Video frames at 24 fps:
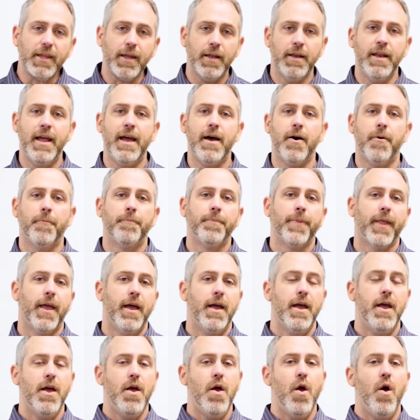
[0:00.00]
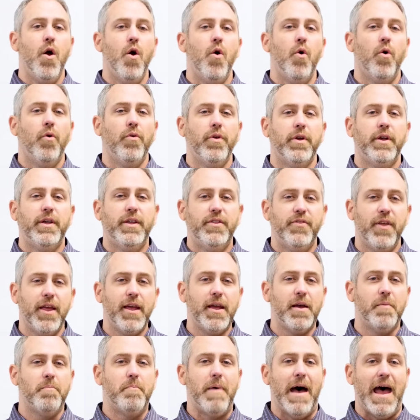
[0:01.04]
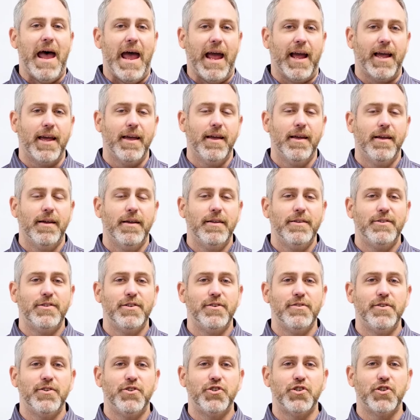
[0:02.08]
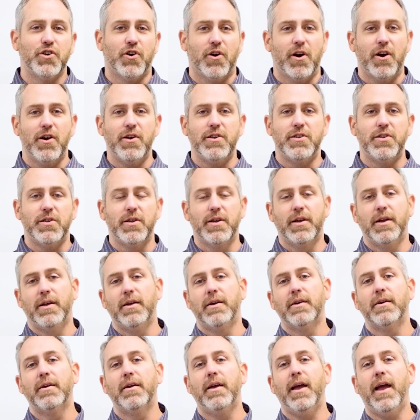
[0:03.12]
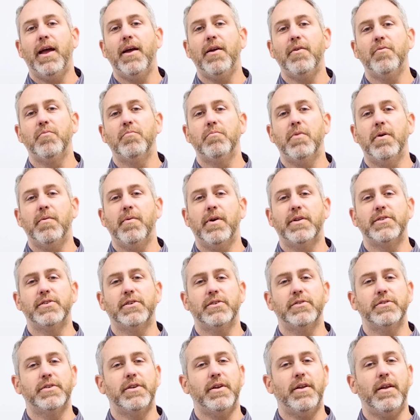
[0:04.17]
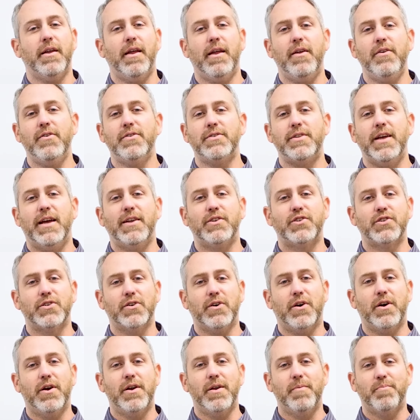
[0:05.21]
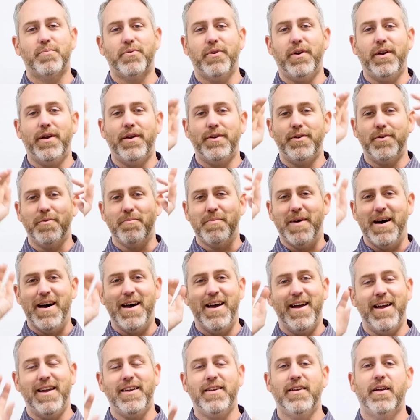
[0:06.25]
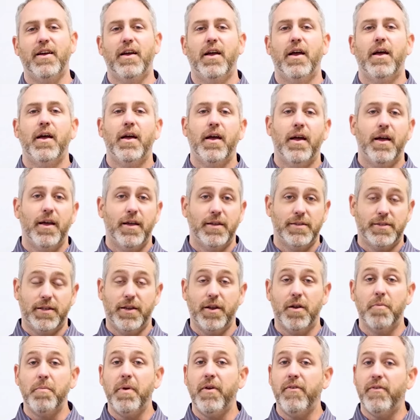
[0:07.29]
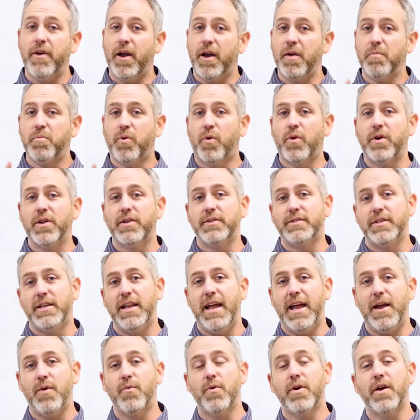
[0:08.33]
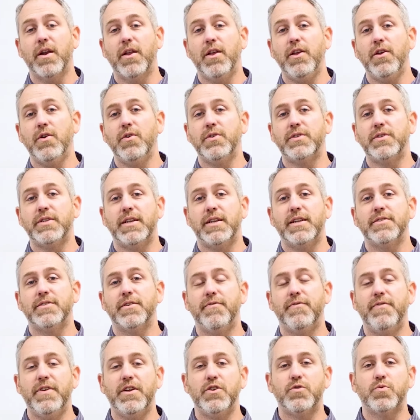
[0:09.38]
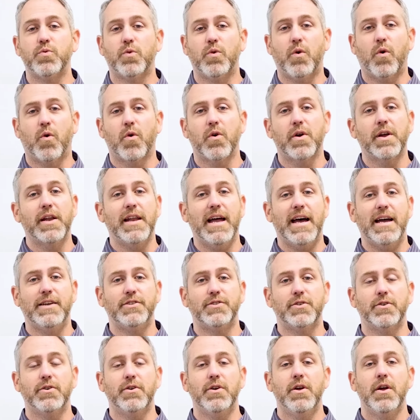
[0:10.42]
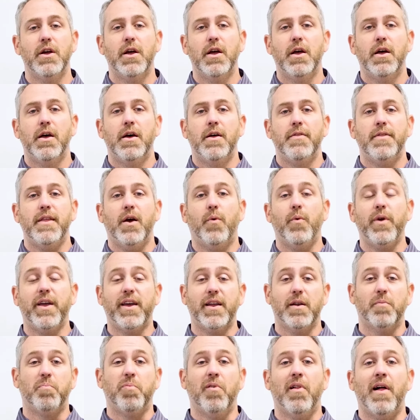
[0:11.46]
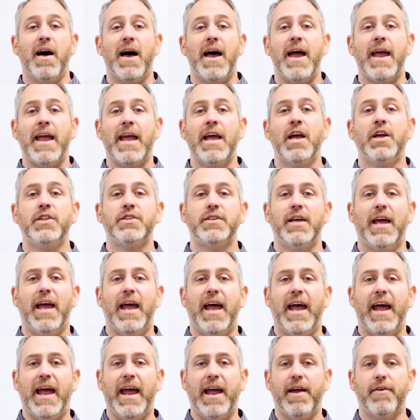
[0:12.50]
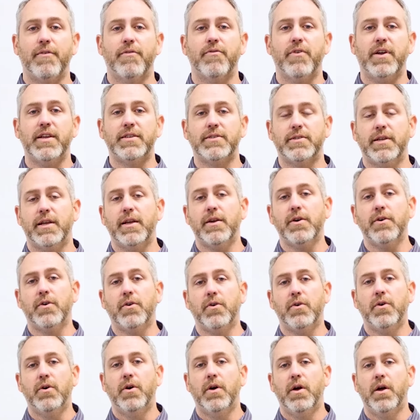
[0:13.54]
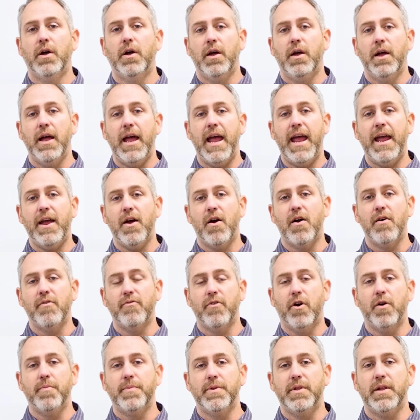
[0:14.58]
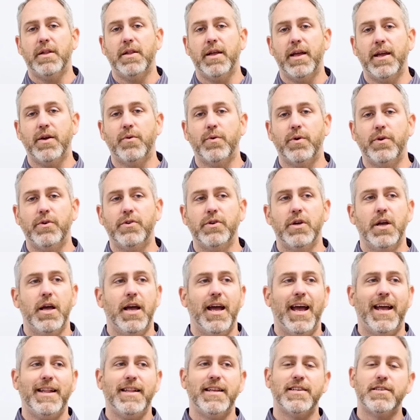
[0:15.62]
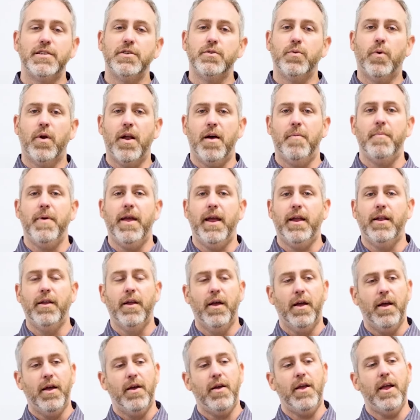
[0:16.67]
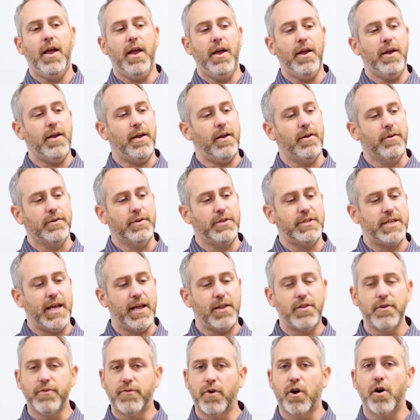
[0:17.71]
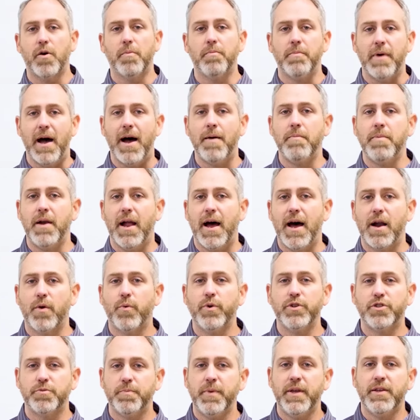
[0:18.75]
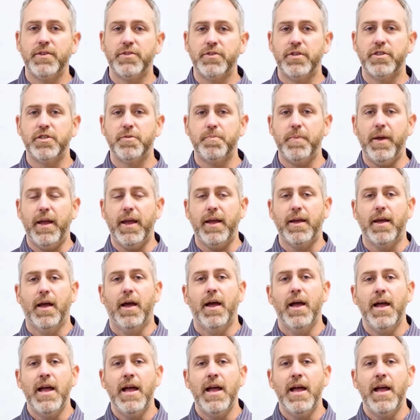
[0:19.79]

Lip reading: Now, think back to the chart. Okay, remember I told you to use that chart and print it in your mind. It's going to be very important today. We're going to use it as a visual organizer that we can apply to every single AR verb in the language. And this is what I mean. You take the verb hablar, which means to speak.